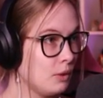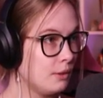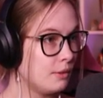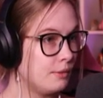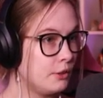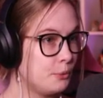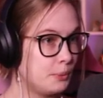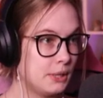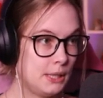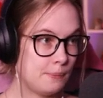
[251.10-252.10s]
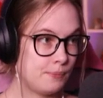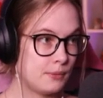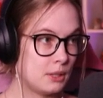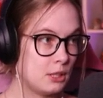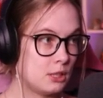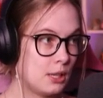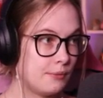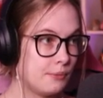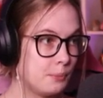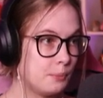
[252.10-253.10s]
Very pretty. The
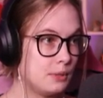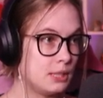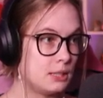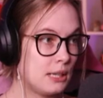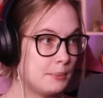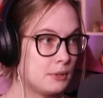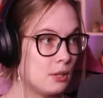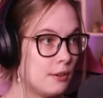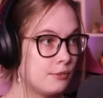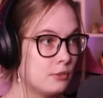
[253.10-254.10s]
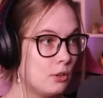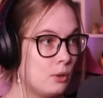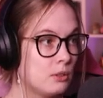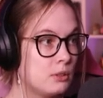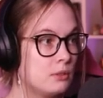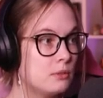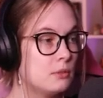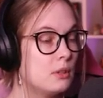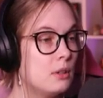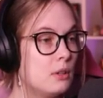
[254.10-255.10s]
steps of Nald.
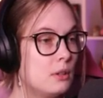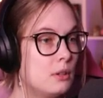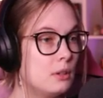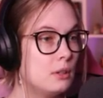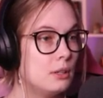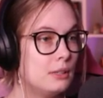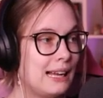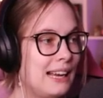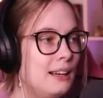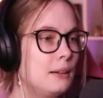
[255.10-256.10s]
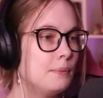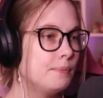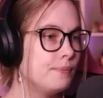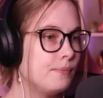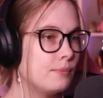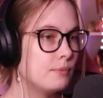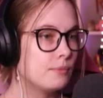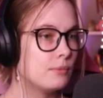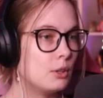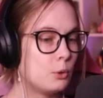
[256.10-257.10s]
Nald.
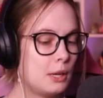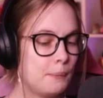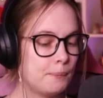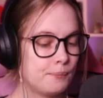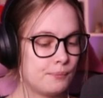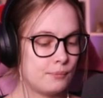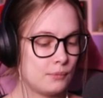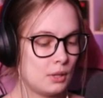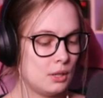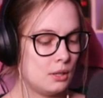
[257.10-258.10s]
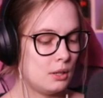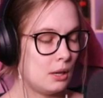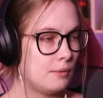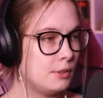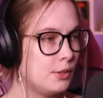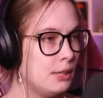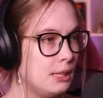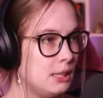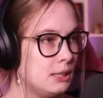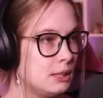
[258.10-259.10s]
Okay. I'm very
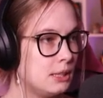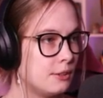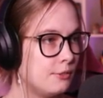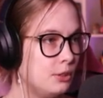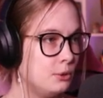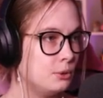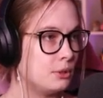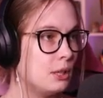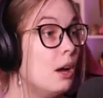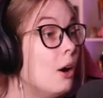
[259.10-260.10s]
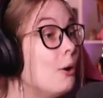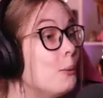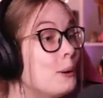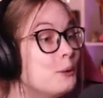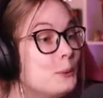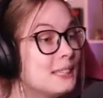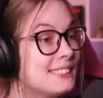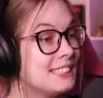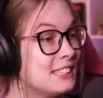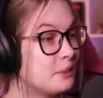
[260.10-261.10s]
easily confused. Oh, and we are
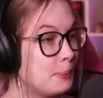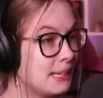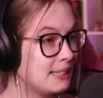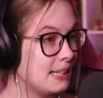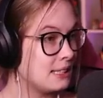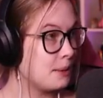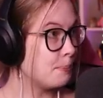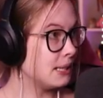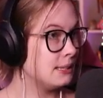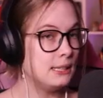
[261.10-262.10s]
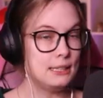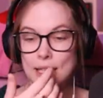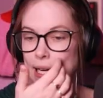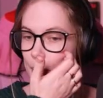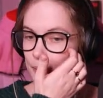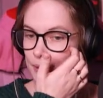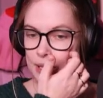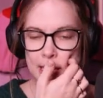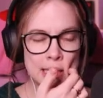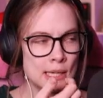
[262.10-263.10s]
still specced as a botanist. I don't
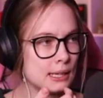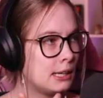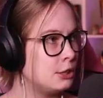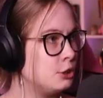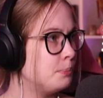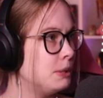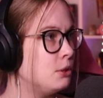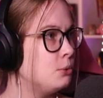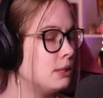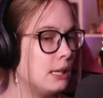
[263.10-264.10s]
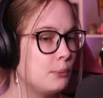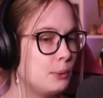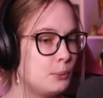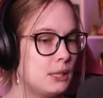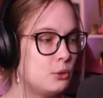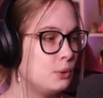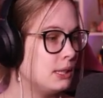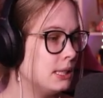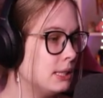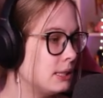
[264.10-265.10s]
think I should be doing that when we are doing
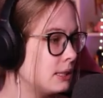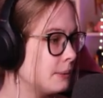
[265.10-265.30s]
this.